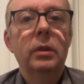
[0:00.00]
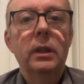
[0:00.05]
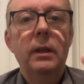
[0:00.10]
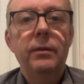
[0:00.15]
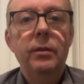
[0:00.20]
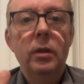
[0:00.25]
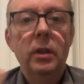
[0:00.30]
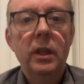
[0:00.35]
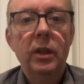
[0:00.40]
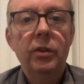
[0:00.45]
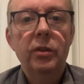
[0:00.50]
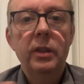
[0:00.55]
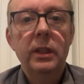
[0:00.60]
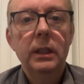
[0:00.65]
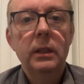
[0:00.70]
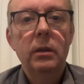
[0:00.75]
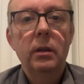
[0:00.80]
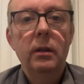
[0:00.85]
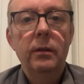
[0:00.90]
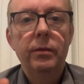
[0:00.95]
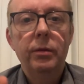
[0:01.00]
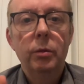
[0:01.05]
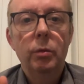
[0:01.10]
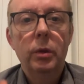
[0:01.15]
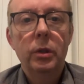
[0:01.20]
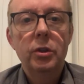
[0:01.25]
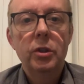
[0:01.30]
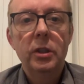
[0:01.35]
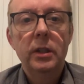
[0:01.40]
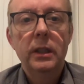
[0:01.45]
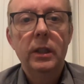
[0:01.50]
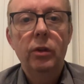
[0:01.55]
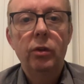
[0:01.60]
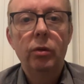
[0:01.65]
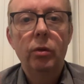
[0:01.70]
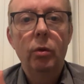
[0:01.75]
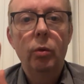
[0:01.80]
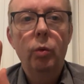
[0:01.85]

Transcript: if you're listening, if you're watching this,